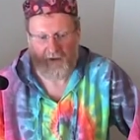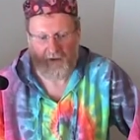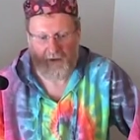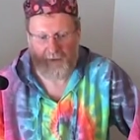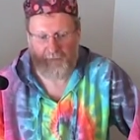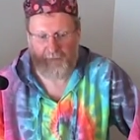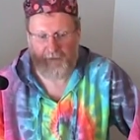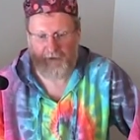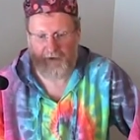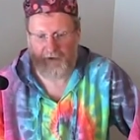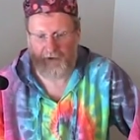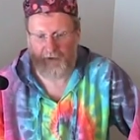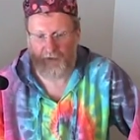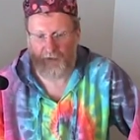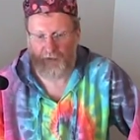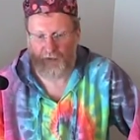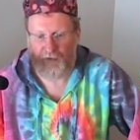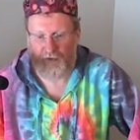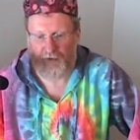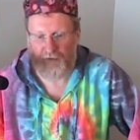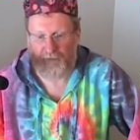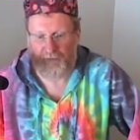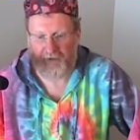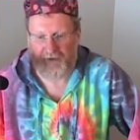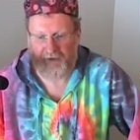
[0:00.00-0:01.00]
a bit
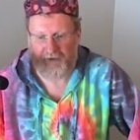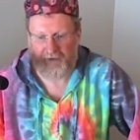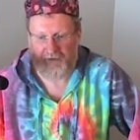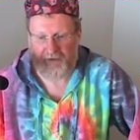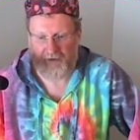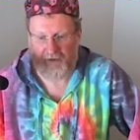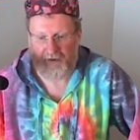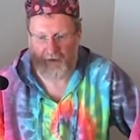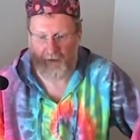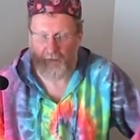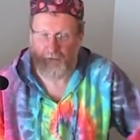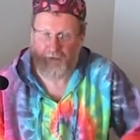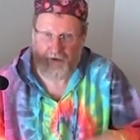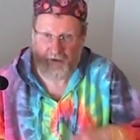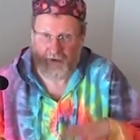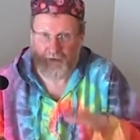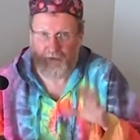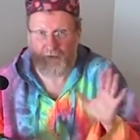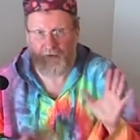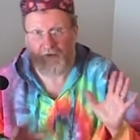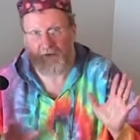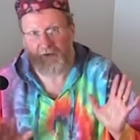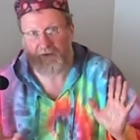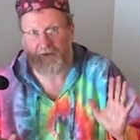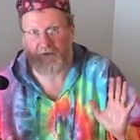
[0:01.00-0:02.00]
unusual, but uh, we can
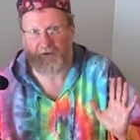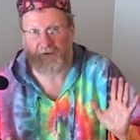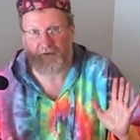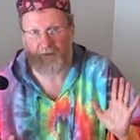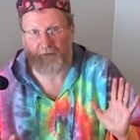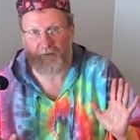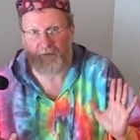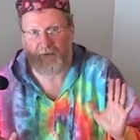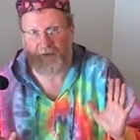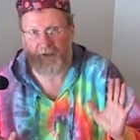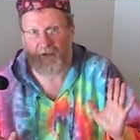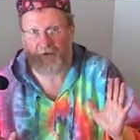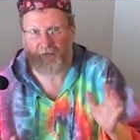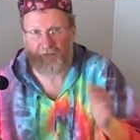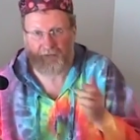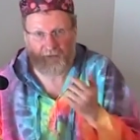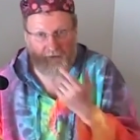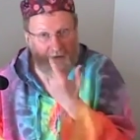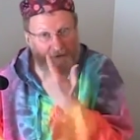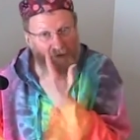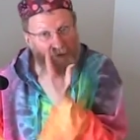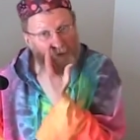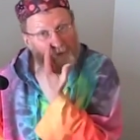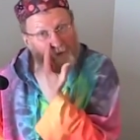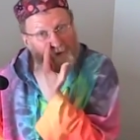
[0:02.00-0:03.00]
do it uh, without
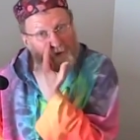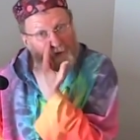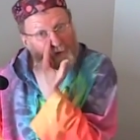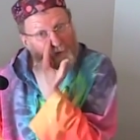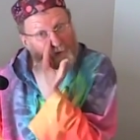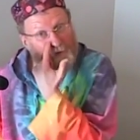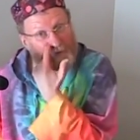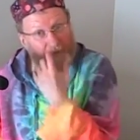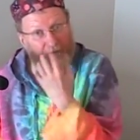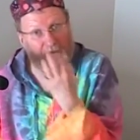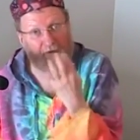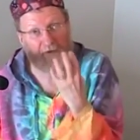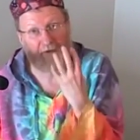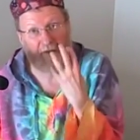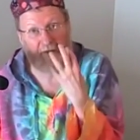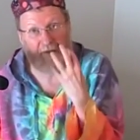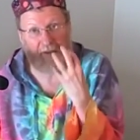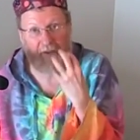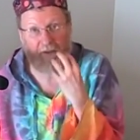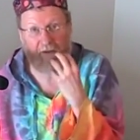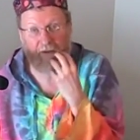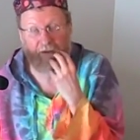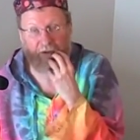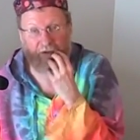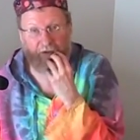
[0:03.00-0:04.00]
Reiki, but I also need
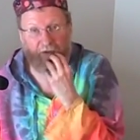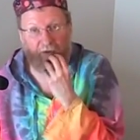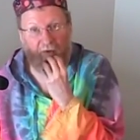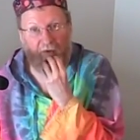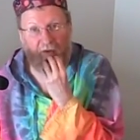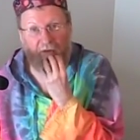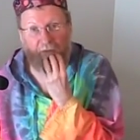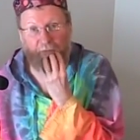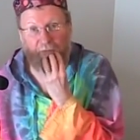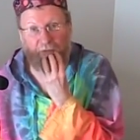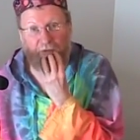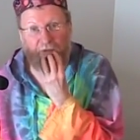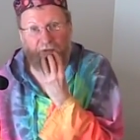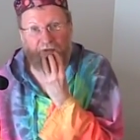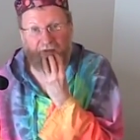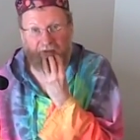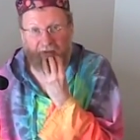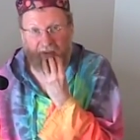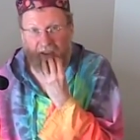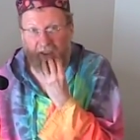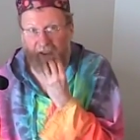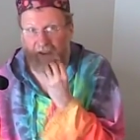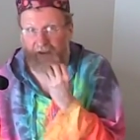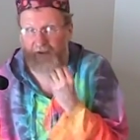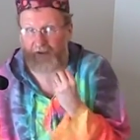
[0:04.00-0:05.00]
healing, so I'm using
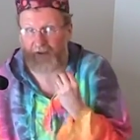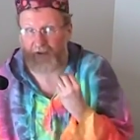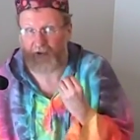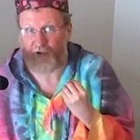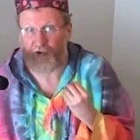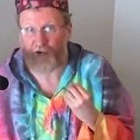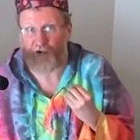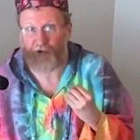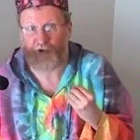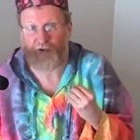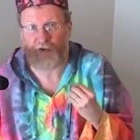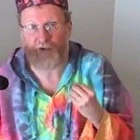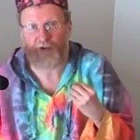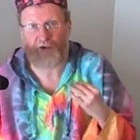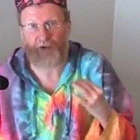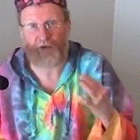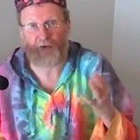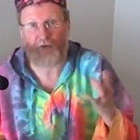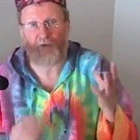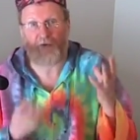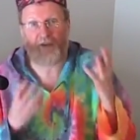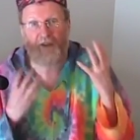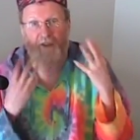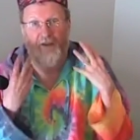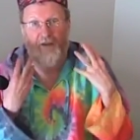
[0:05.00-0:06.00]
alien energies
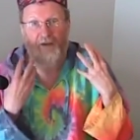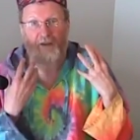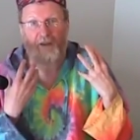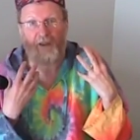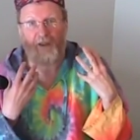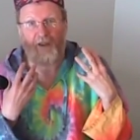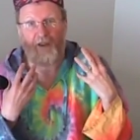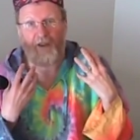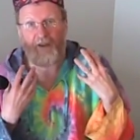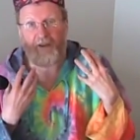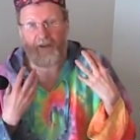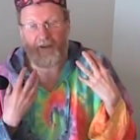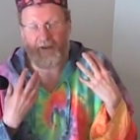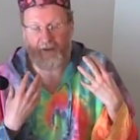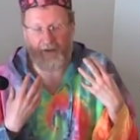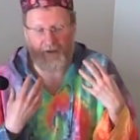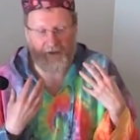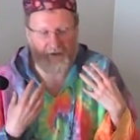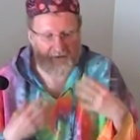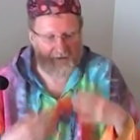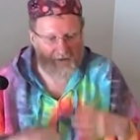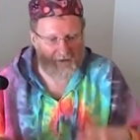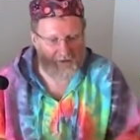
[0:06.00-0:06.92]
to get the healing.